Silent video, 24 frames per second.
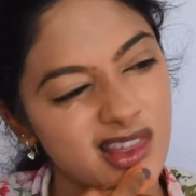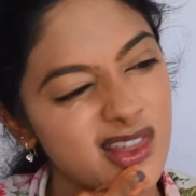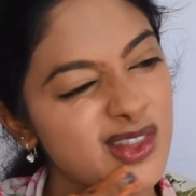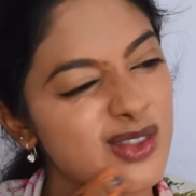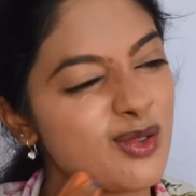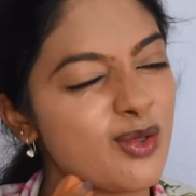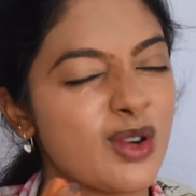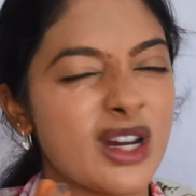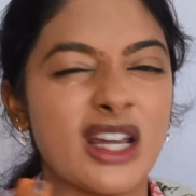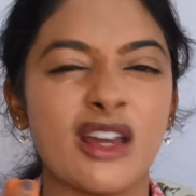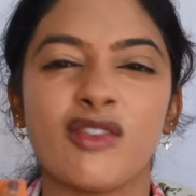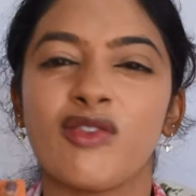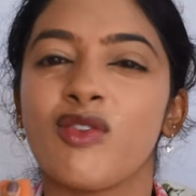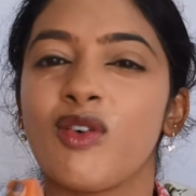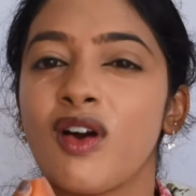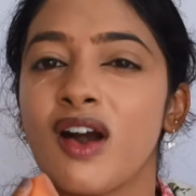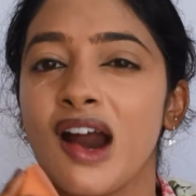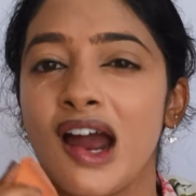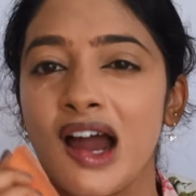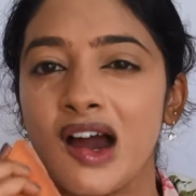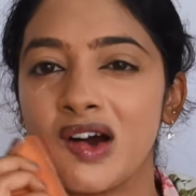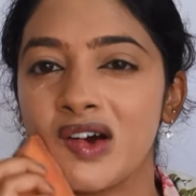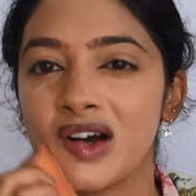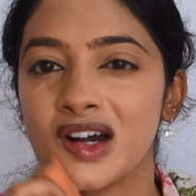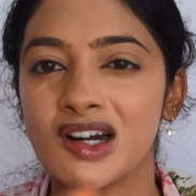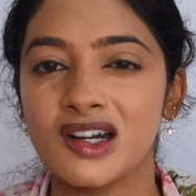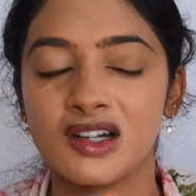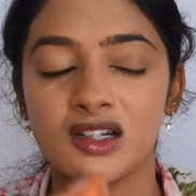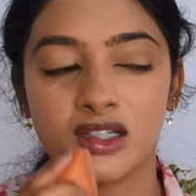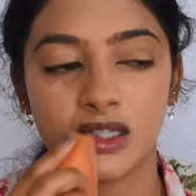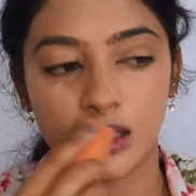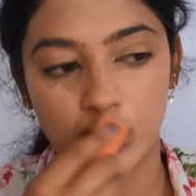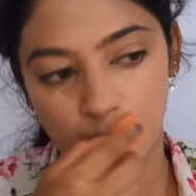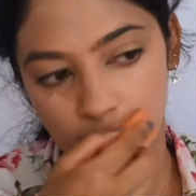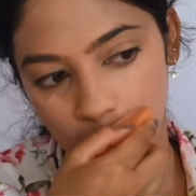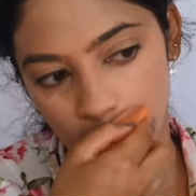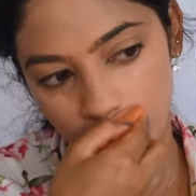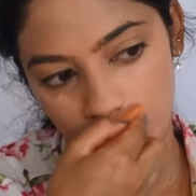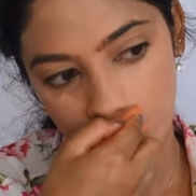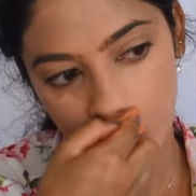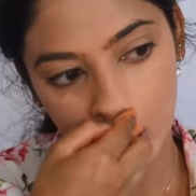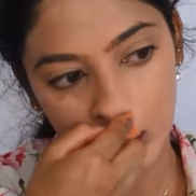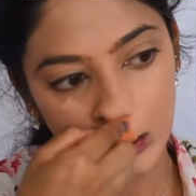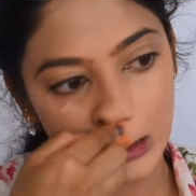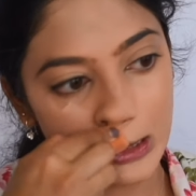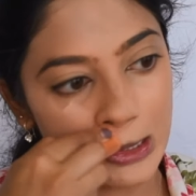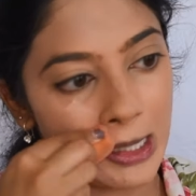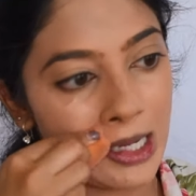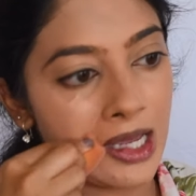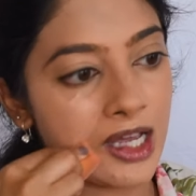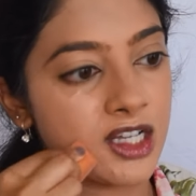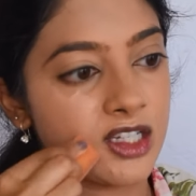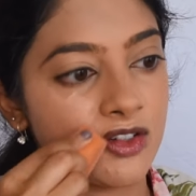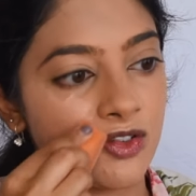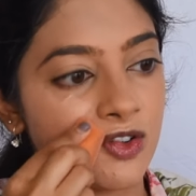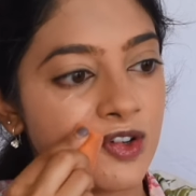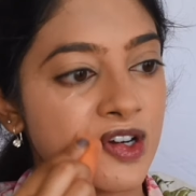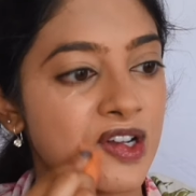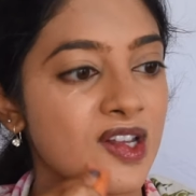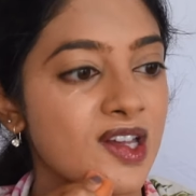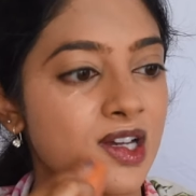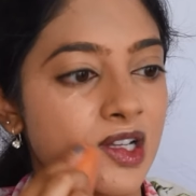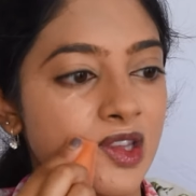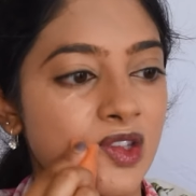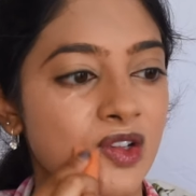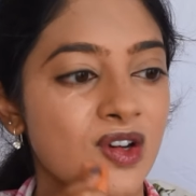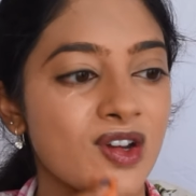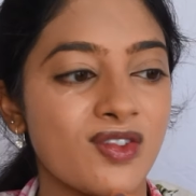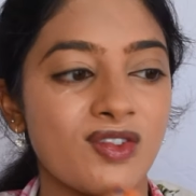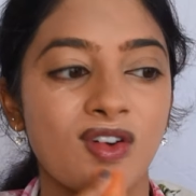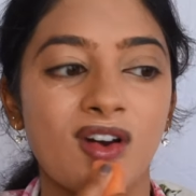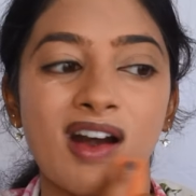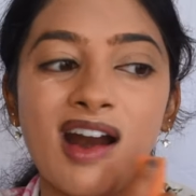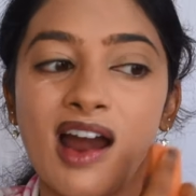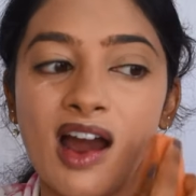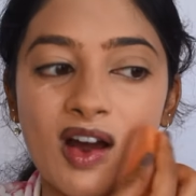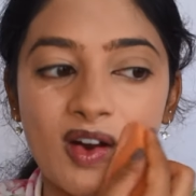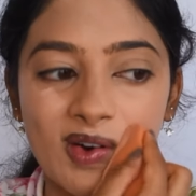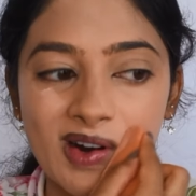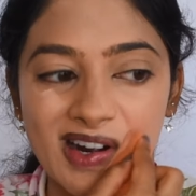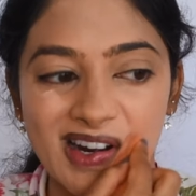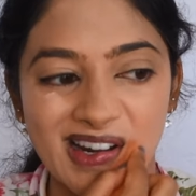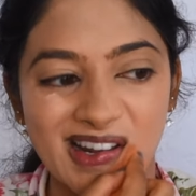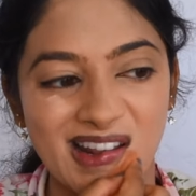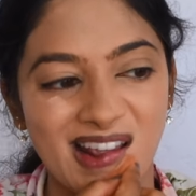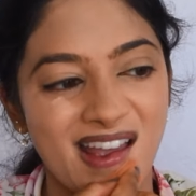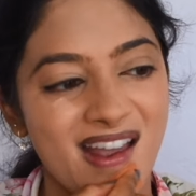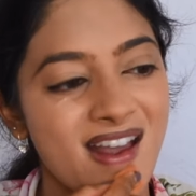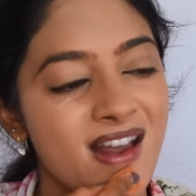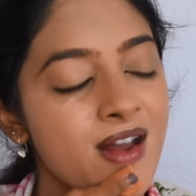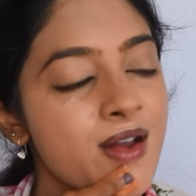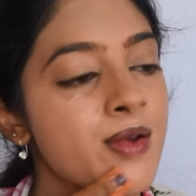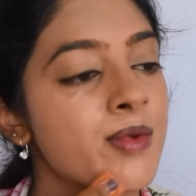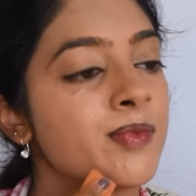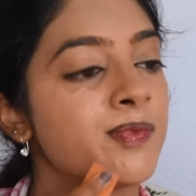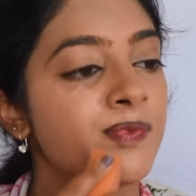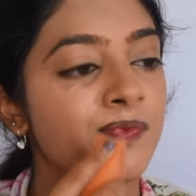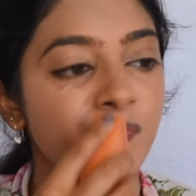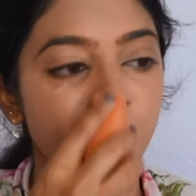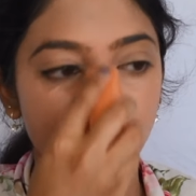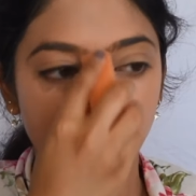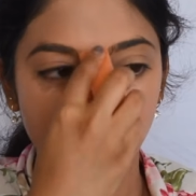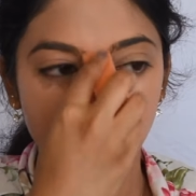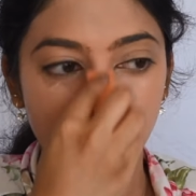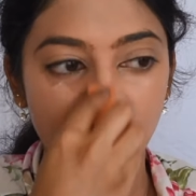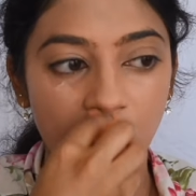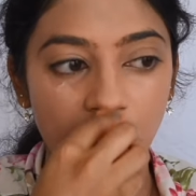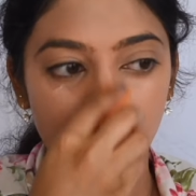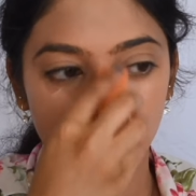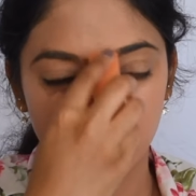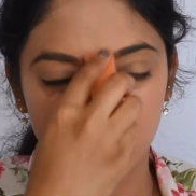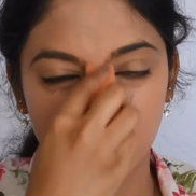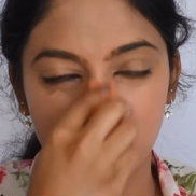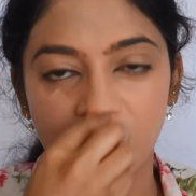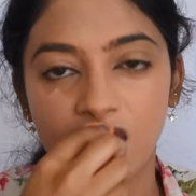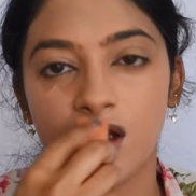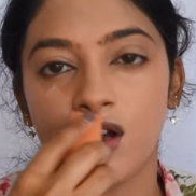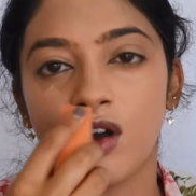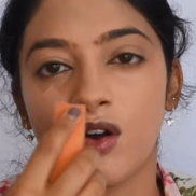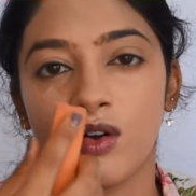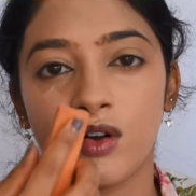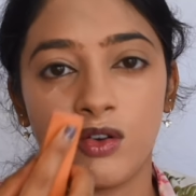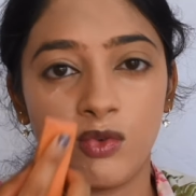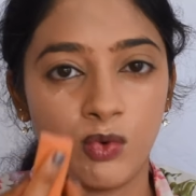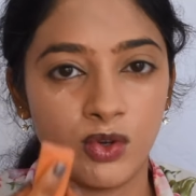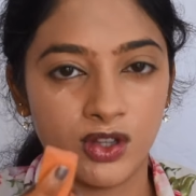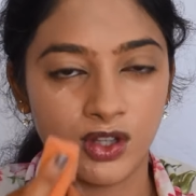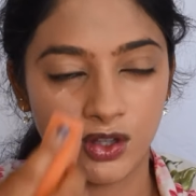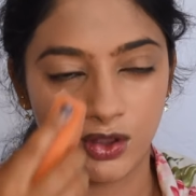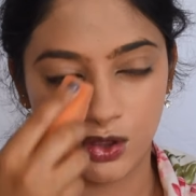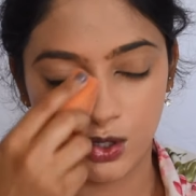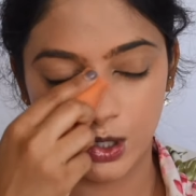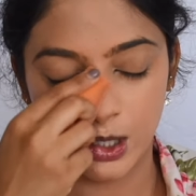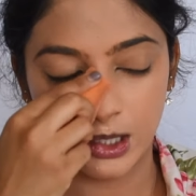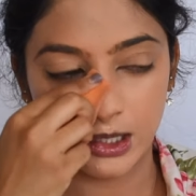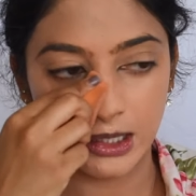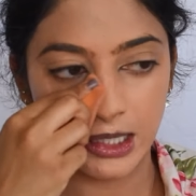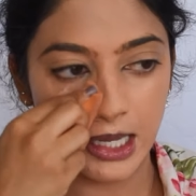3-4 hours and you're gonna be on stage for like 3-4 hours, I would say go in with a third